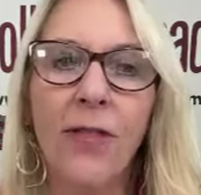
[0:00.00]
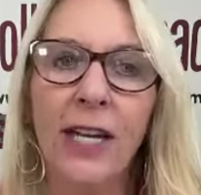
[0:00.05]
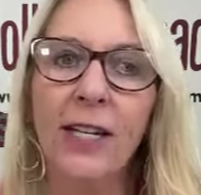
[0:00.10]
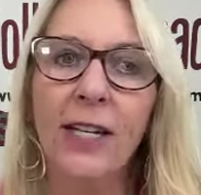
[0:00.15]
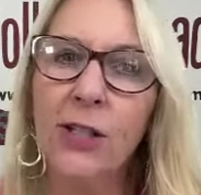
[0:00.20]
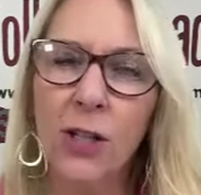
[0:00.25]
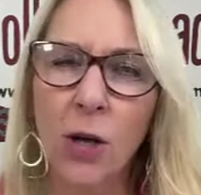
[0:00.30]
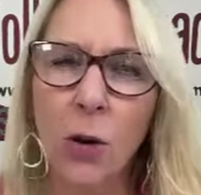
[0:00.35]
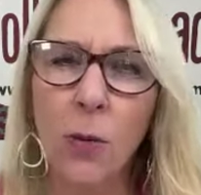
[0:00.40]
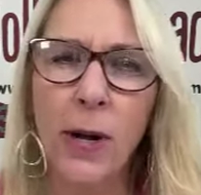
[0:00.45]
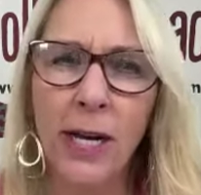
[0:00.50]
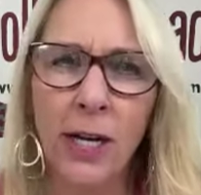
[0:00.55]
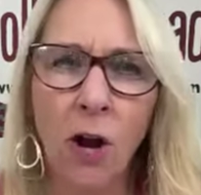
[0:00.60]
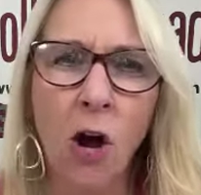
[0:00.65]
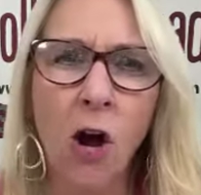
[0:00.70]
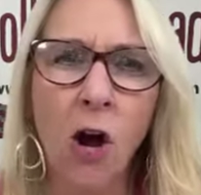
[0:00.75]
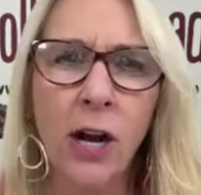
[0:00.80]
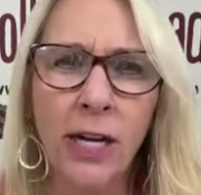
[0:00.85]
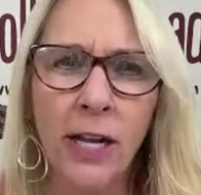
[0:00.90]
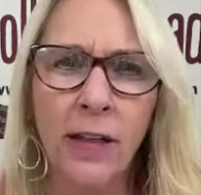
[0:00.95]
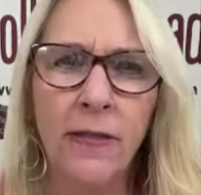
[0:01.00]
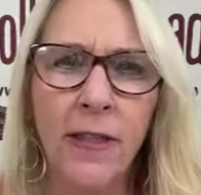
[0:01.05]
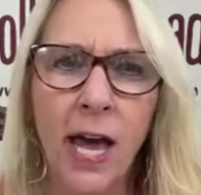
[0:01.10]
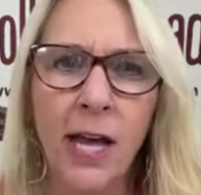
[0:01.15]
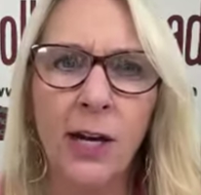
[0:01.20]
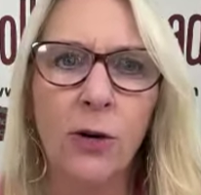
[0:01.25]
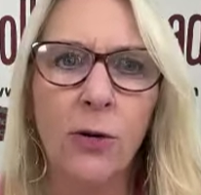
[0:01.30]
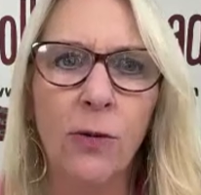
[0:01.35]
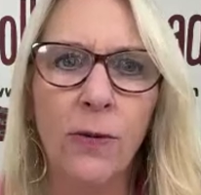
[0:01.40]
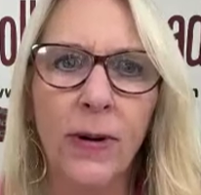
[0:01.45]
that's going on in
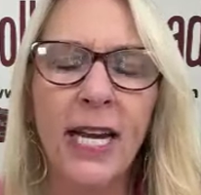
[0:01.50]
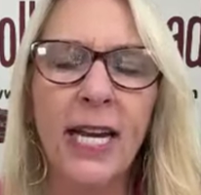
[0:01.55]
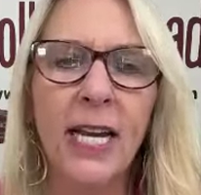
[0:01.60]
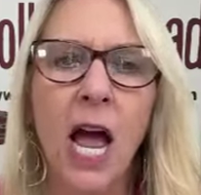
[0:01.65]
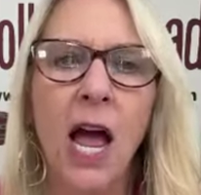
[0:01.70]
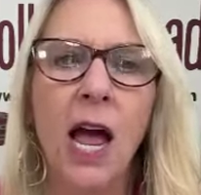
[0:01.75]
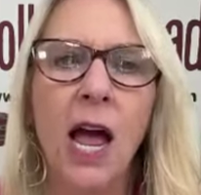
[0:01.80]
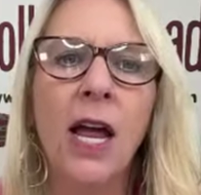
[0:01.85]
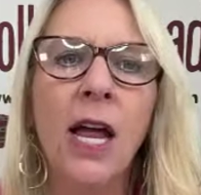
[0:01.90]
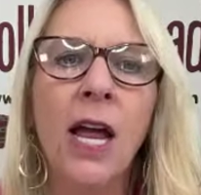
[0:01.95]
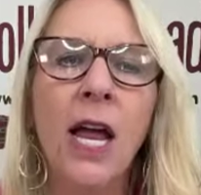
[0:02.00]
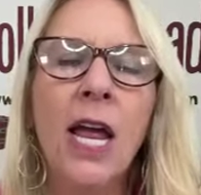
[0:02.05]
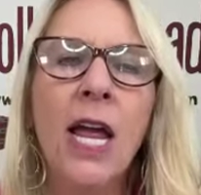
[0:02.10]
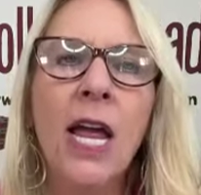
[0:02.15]
that arena.